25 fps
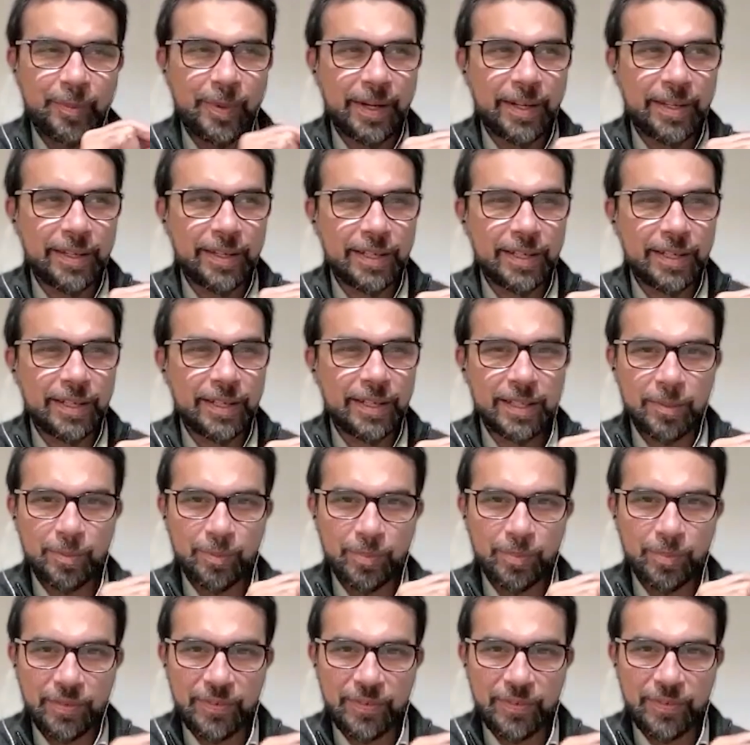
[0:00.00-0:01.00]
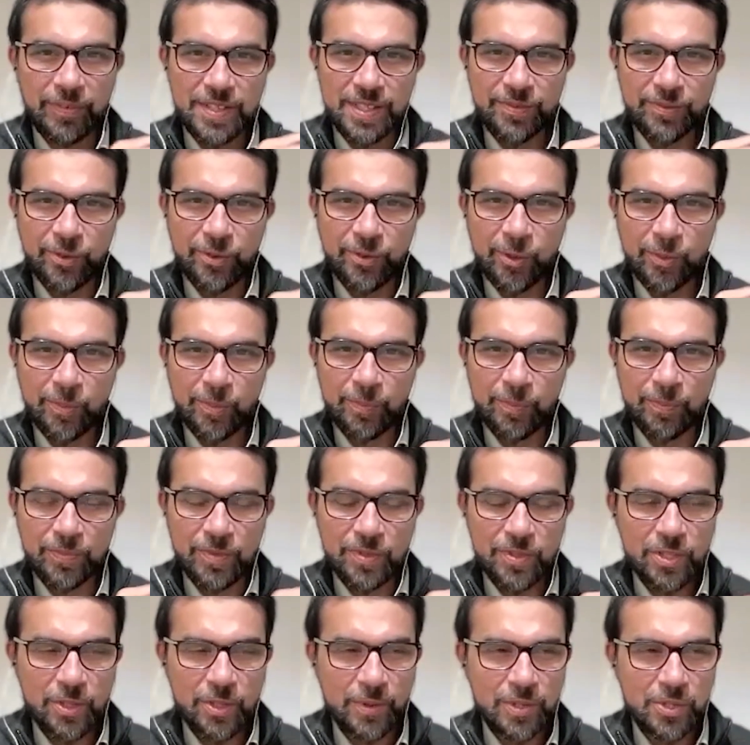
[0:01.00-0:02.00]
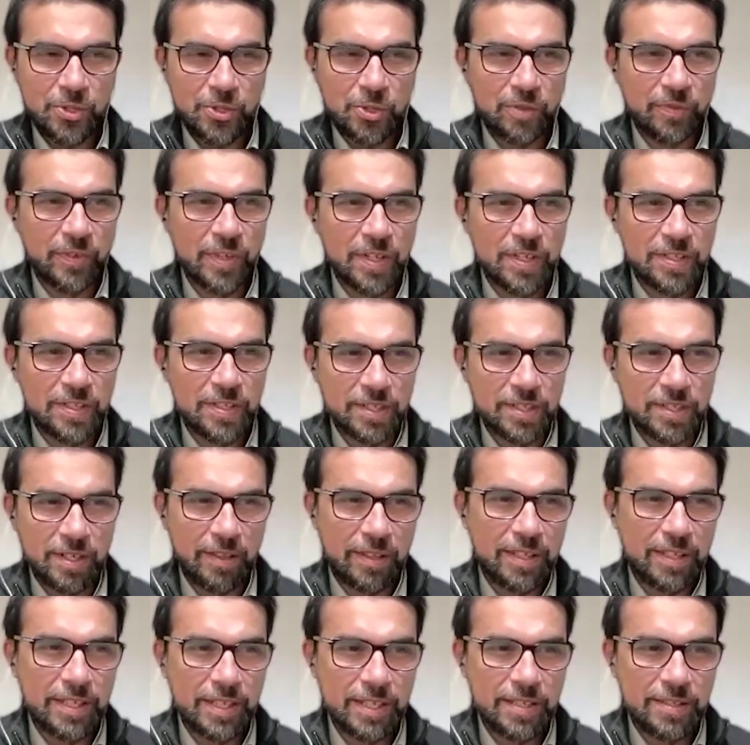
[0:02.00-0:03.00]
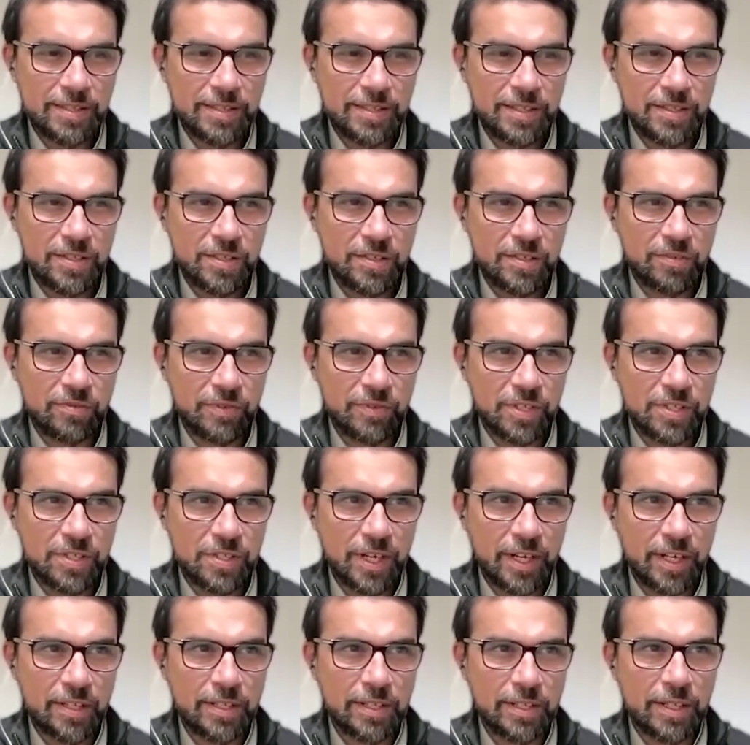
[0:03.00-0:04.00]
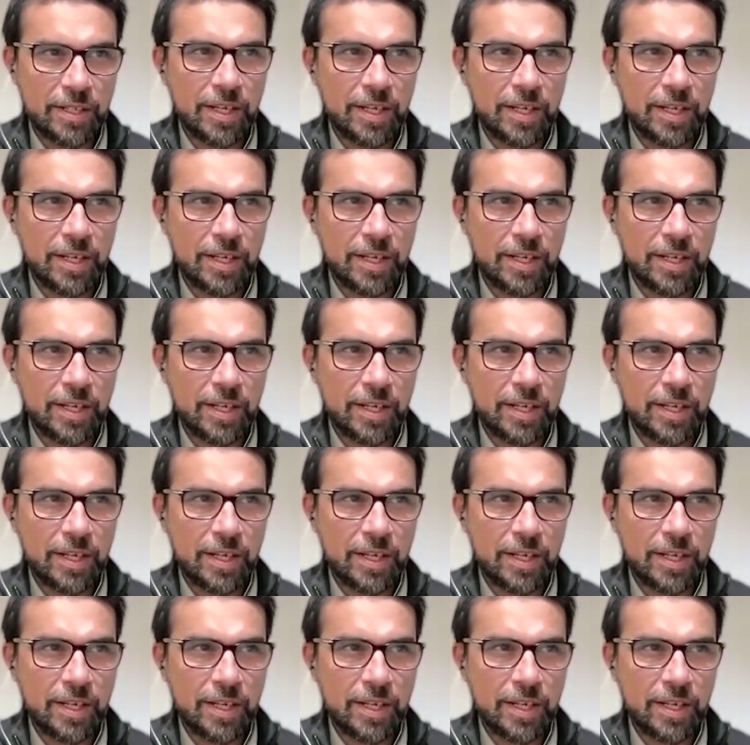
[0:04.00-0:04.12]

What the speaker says: by a professor from SOAS University. I think he has since retired.